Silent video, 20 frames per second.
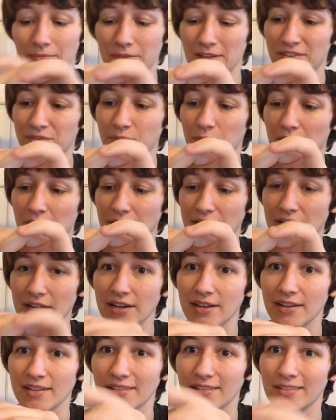This one
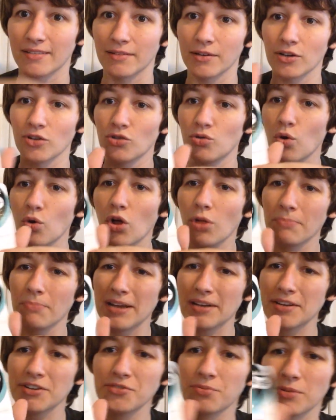is Cool
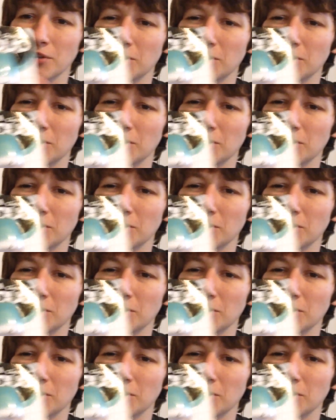Mint,